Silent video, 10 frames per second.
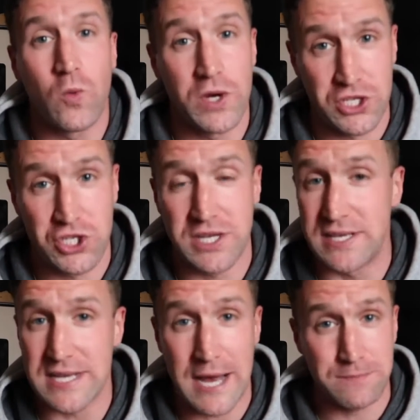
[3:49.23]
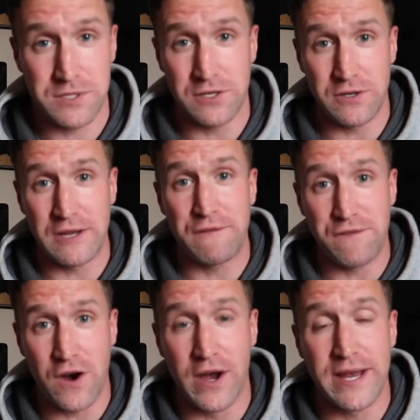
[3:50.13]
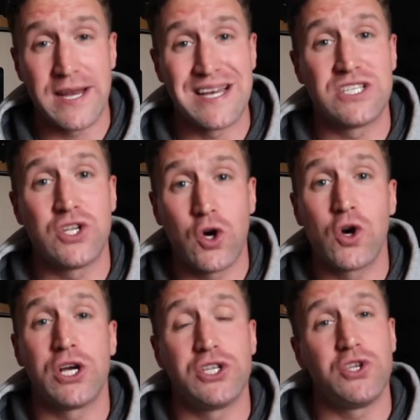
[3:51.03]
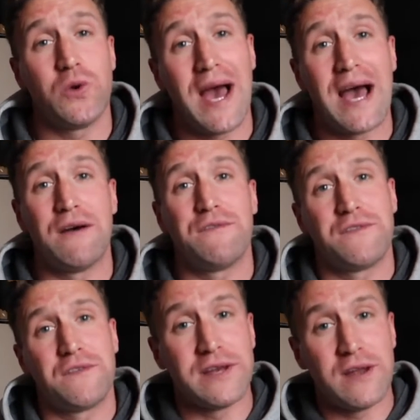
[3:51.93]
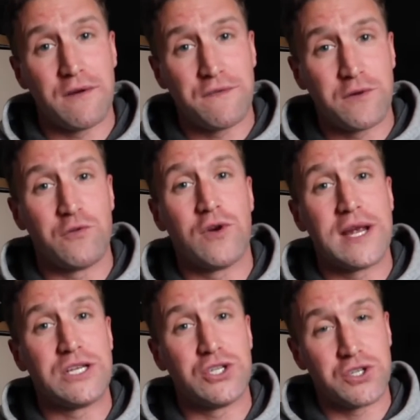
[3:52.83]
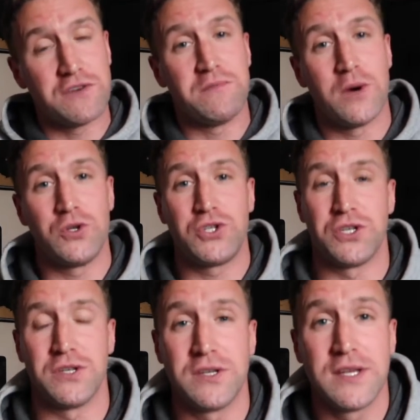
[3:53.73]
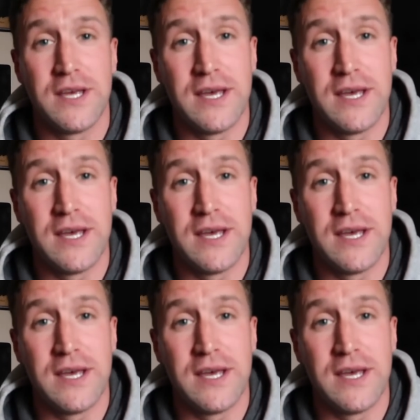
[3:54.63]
which is absolutely fine as long as you have enough range of motion